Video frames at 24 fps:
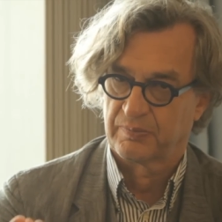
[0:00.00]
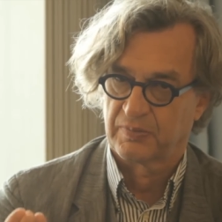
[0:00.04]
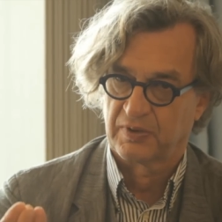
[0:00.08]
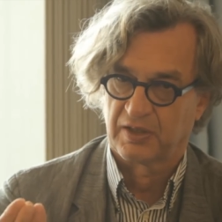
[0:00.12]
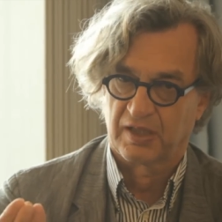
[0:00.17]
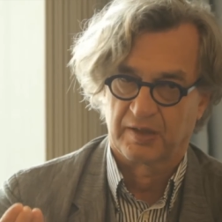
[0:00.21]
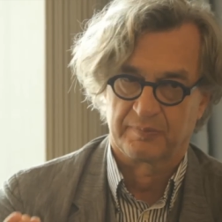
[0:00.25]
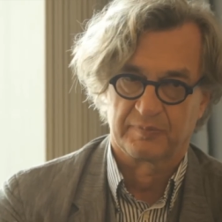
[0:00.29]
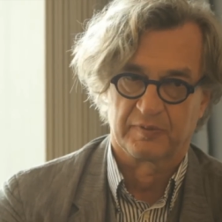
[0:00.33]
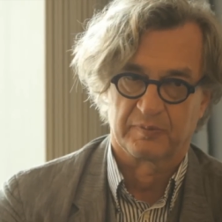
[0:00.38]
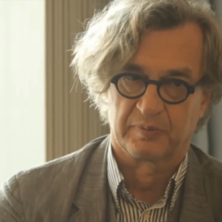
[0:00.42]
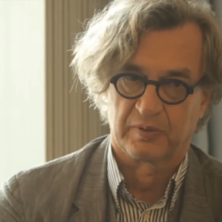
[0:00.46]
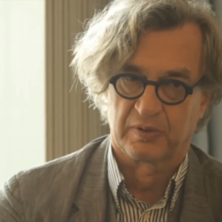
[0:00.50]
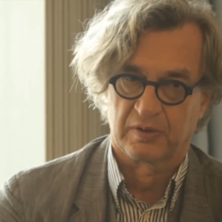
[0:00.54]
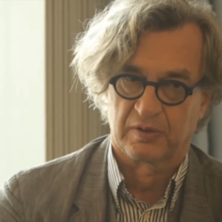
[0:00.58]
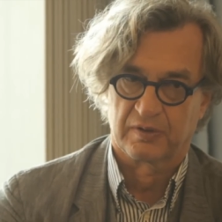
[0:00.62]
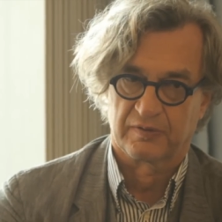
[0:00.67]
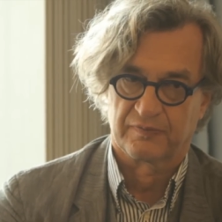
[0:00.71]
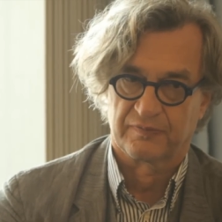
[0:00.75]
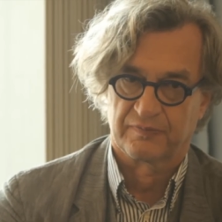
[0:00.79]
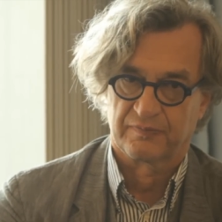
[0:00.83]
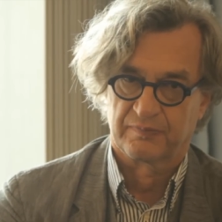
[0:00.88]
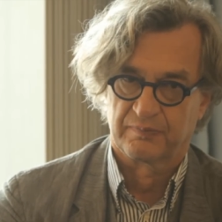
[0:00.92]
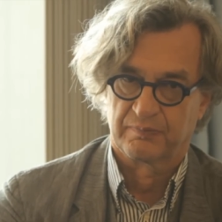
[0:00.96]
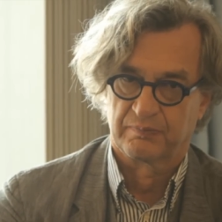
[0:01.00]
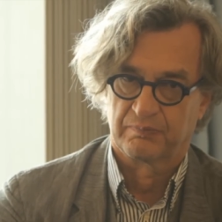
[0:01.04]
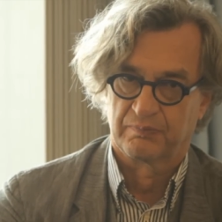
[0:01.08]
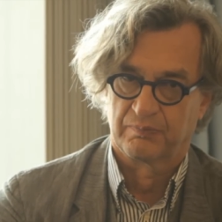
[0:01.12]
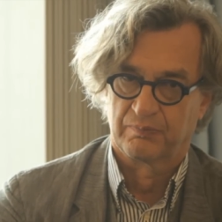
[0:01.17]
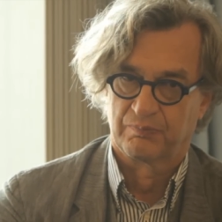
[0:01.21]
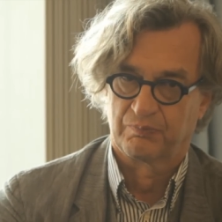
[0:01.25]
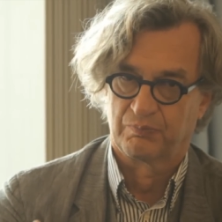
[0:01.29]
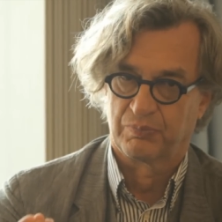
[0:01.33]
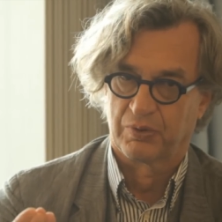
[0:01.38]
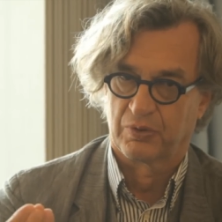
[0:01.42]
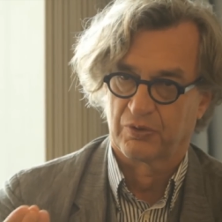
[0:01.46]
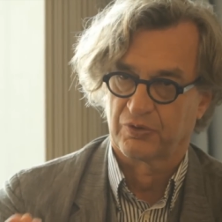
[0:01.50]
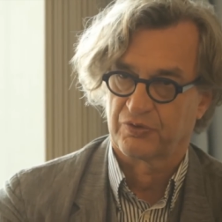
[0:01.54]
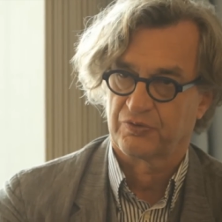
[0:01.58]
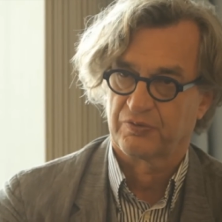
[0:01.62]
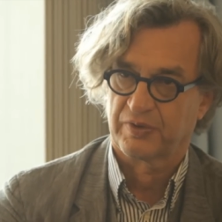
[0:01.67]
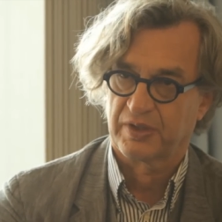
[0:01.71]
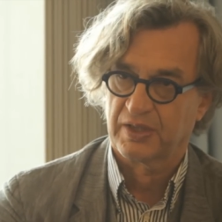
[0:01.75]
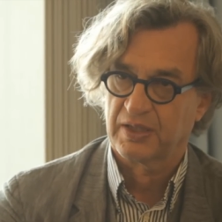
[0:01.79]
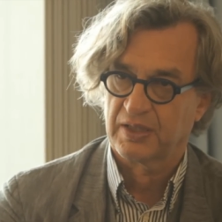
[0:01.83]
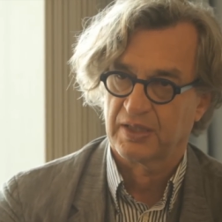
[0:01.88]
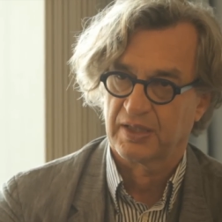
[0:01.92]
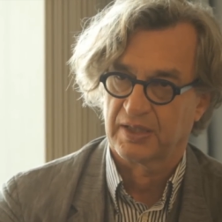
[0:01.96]
capable of
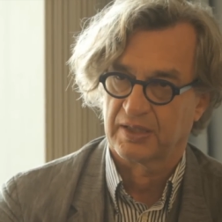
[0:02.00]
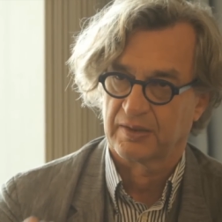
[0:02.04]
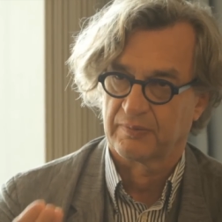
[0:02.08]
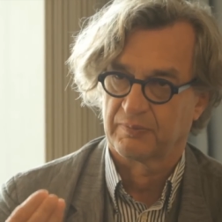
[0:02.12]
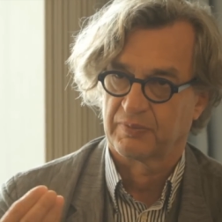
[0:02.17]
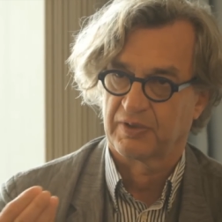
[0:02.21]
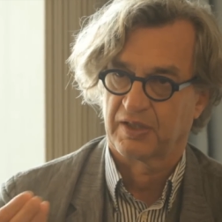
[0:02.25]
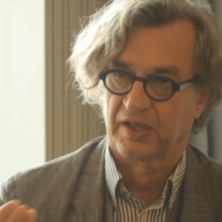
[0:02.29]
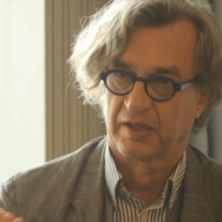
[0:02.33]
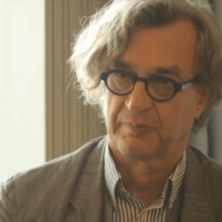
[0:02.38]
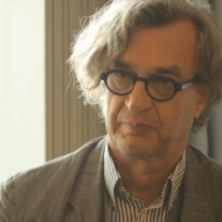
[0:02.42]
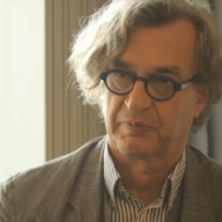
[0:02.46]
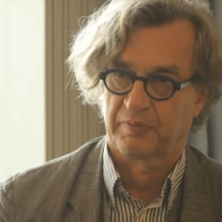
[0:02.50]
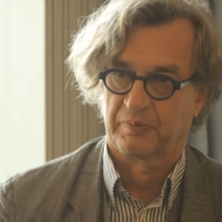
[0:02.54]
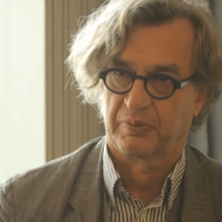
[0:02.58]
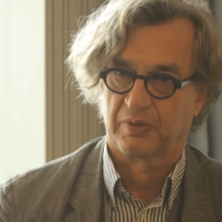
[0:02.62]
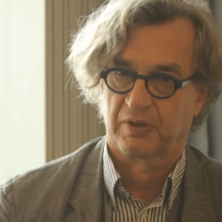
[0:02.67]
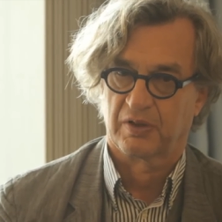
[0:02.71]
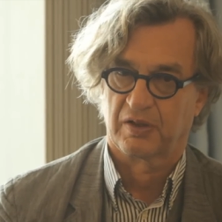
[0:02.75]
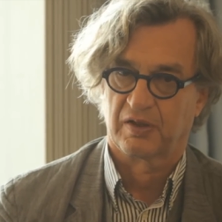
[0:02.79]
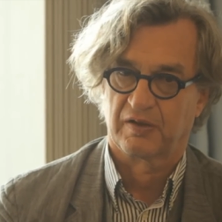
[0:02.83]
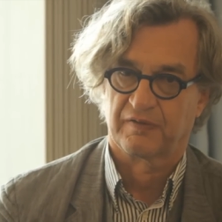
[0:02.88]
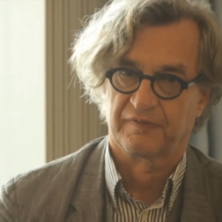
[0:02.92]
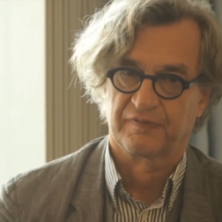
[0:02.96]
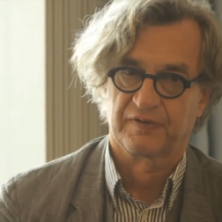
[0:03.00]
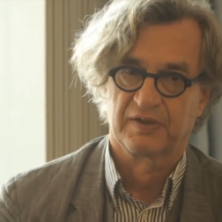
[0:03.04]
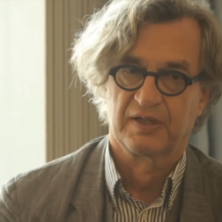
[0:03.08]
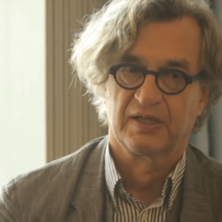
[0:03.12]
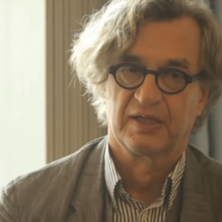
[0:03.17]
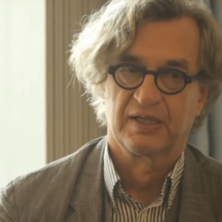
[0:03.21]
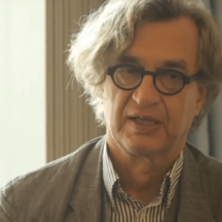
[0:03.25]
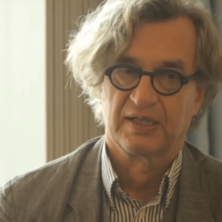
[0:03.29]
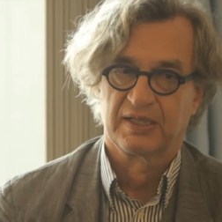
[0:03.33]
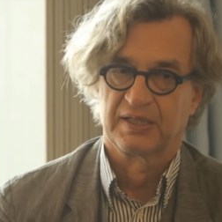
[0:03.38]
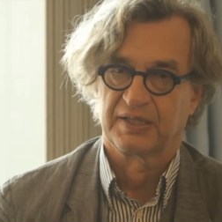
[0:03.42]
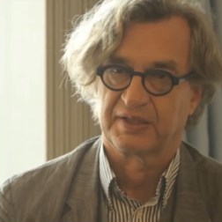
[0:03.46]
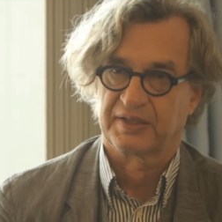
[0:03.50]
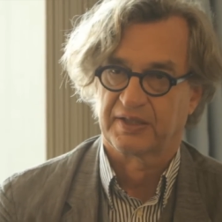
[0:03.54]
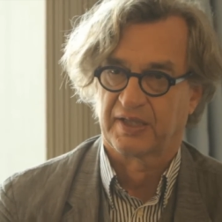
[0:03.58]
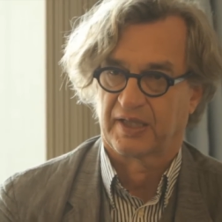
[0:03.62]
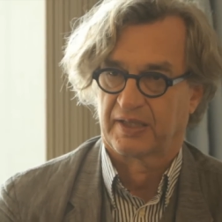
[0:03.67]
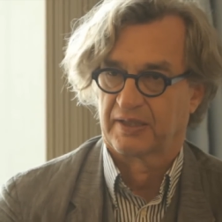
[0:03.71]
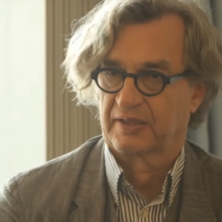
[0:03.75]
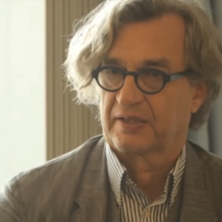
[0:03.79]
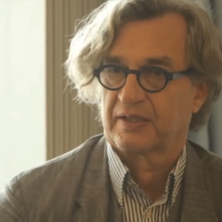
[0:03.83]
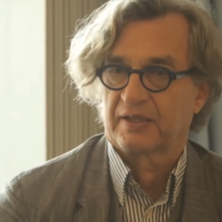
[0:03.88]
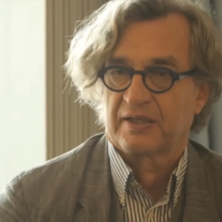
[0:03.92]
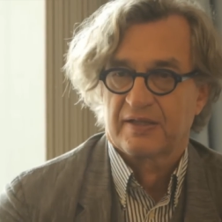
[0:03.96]
poetry and capable of
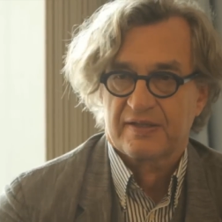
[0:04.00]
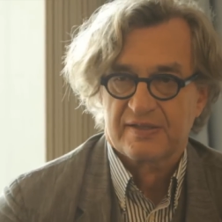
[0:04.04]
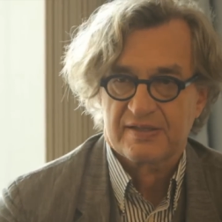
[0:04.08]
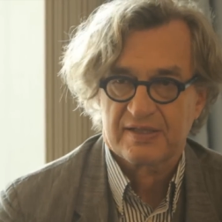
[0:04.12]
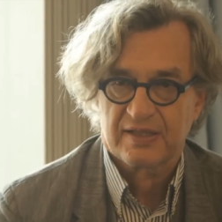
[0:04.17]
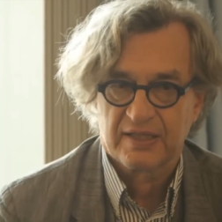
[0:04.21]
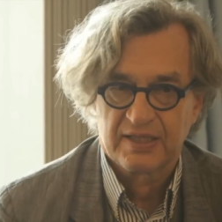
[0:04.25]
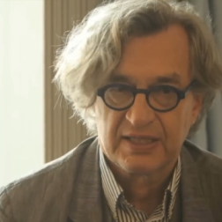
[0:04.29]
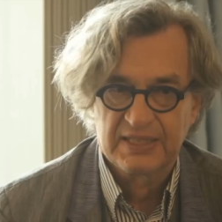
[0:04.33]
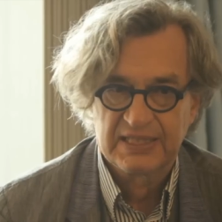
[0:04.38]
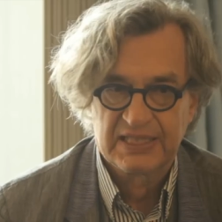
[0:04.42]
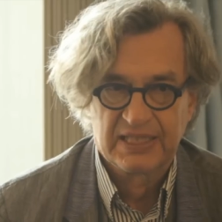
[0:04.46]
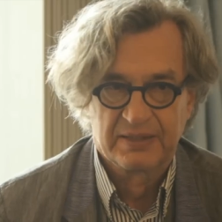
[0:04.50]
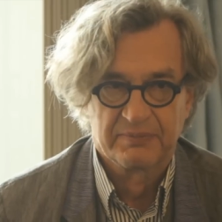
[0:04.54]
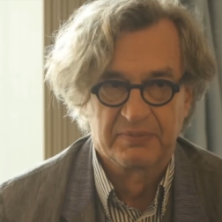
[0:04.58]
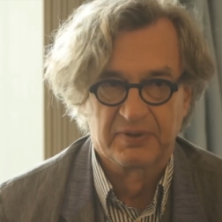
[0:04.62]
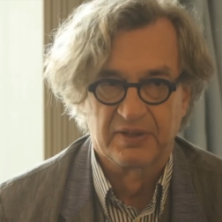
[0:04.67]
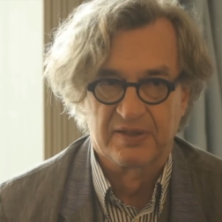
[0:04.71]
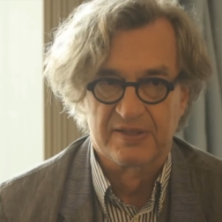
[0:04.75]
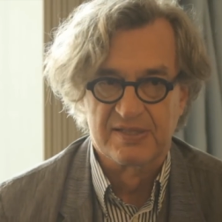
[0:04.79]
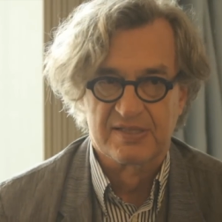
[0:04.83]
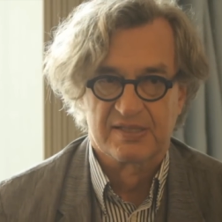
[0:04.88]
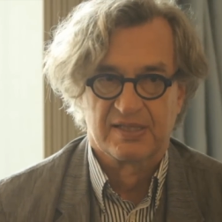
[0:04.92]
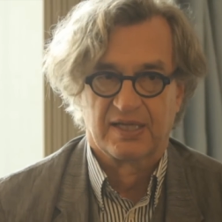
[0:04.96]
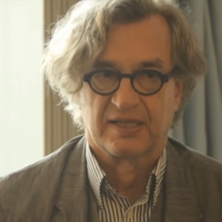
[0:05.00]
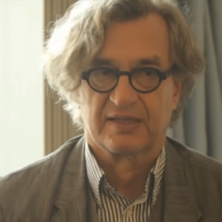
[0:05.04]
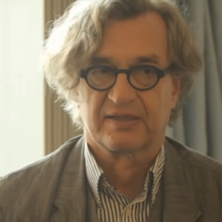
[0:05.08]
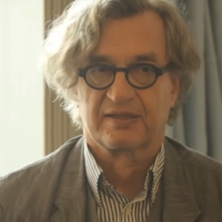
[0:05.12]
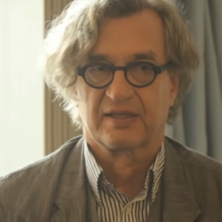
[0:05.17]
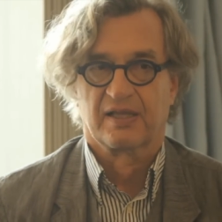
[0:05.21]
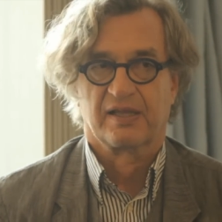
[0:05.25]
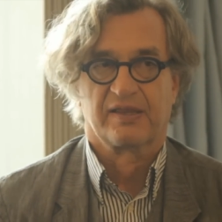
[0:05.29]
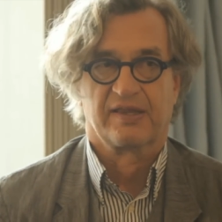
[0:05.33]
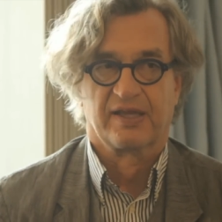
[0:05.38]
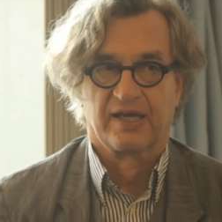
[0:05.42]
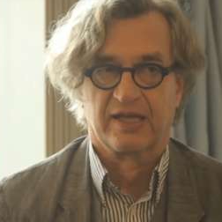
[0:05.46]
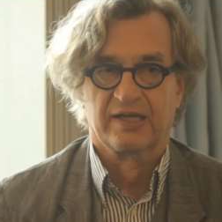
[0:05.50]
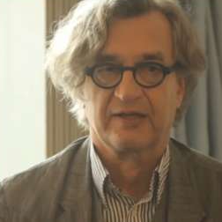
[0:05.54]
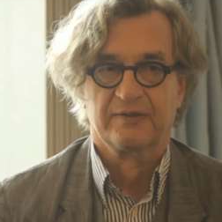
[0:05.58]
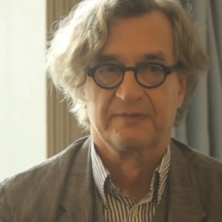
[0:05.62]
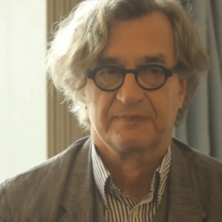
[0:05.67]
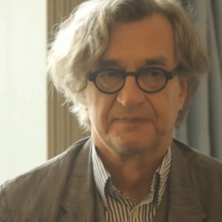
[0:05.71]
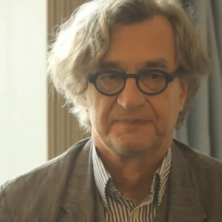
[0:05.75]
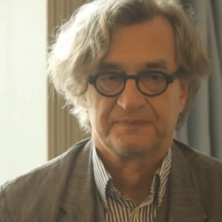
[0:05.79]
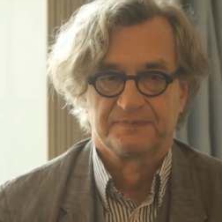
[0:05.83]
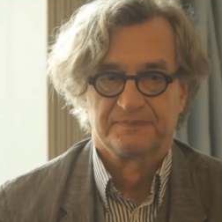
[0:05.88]
tenderness because until then